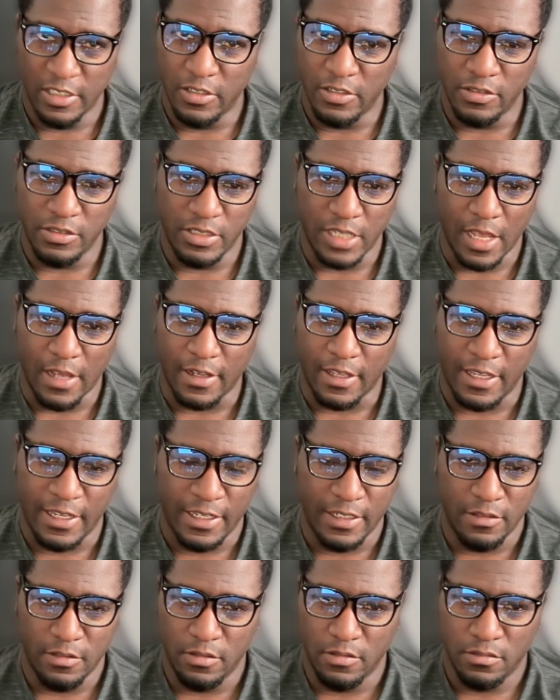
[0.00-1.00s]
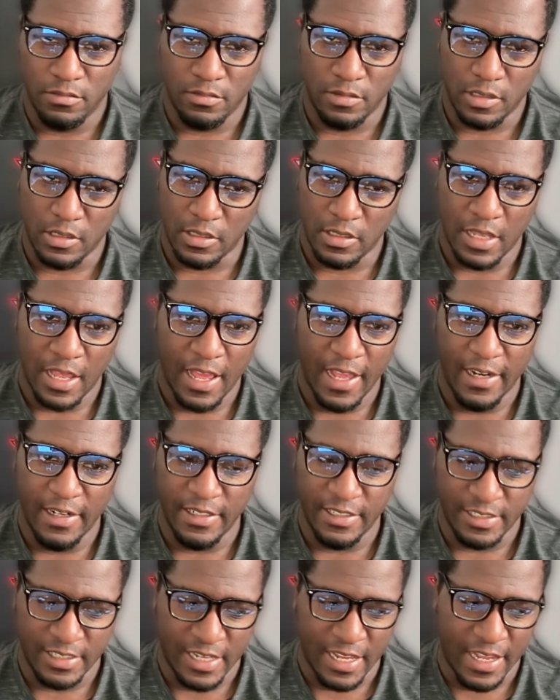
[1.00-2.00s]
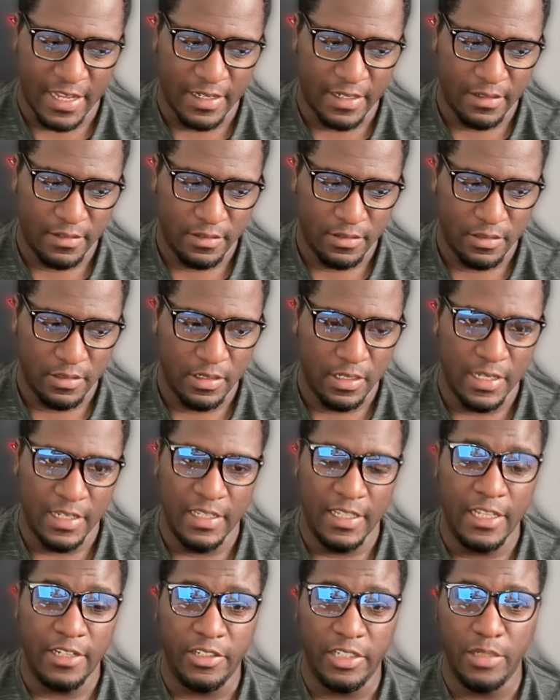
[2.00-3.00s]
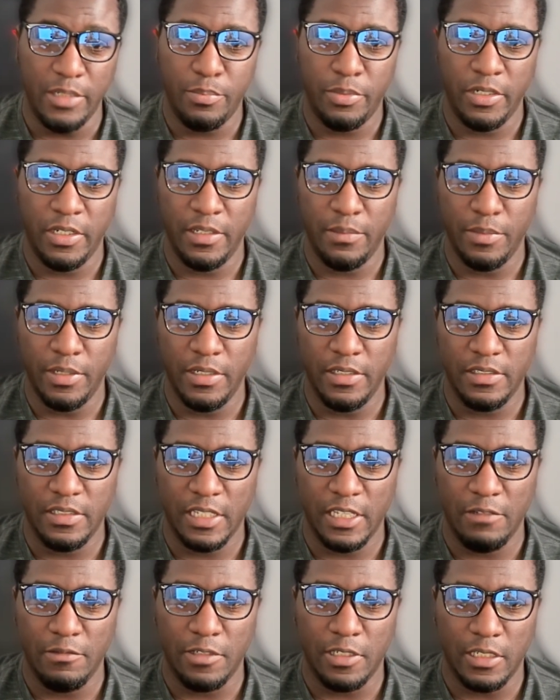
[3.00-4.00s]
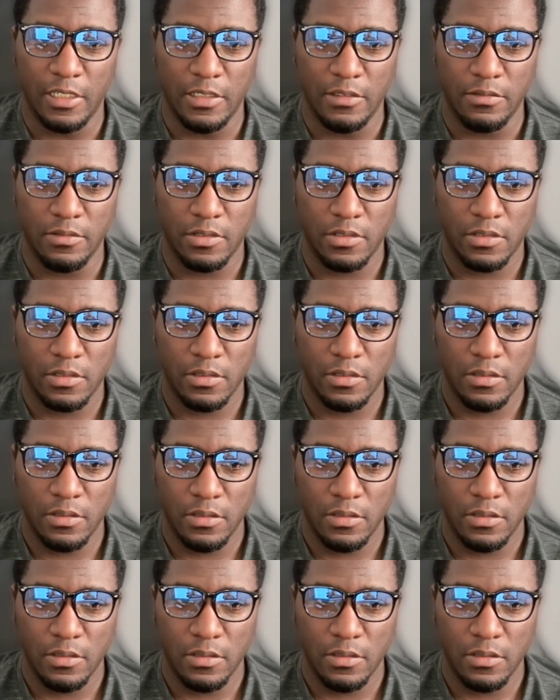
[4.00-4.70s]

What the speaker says: yo, y'all can't hire this guy, and literally put him in the same clothes,